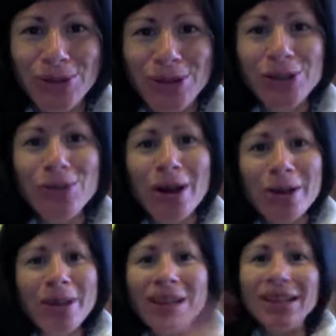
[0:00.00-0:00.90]
We just want to
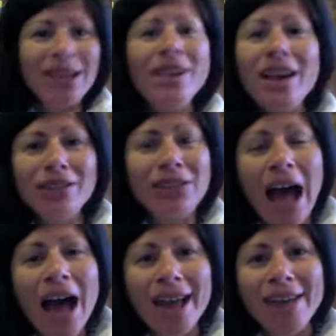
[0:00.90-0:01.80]
be living our
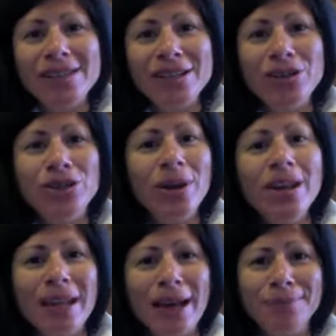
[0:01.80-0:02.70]
lives and
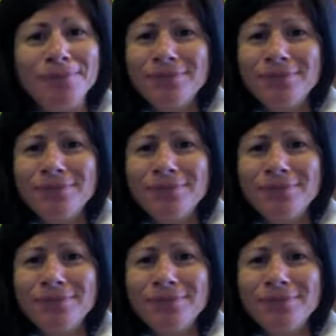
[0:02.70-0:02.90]
enjoying them.